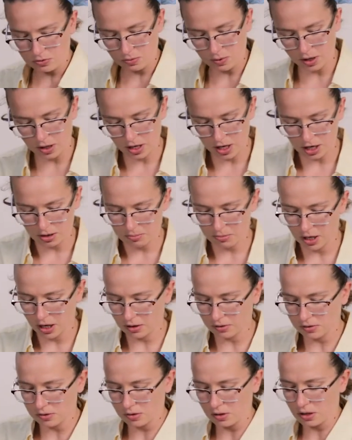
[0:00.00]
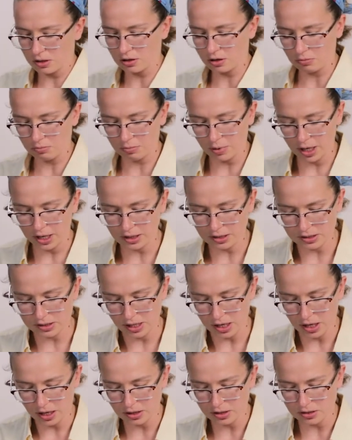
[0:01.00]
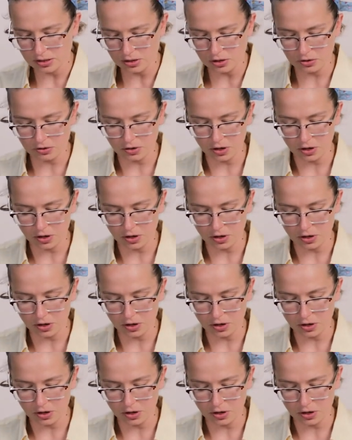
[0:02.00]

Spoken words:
We just want to cut them down so that they're bite-sized,